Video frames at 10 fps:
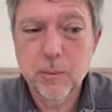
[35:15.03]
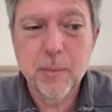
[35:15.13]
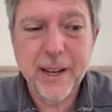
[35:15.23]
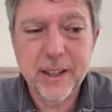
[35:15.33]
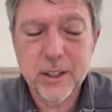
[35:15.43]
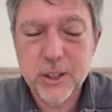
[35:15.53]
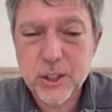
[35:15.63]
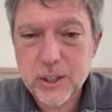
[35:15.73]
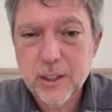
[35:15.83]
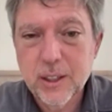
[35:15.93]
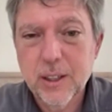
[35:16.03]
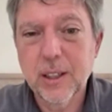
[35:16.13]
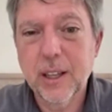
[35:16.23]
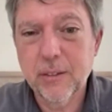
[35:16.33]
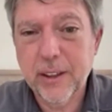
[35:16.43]
manage
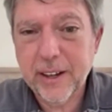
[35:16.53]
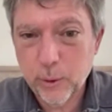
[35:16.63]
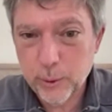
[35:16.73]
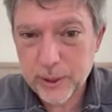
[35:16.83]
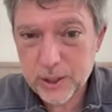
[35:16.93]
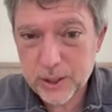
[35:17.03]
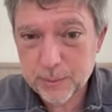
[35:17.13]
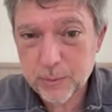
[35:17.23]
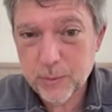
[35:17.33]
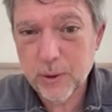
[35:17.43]
a lot of that outreach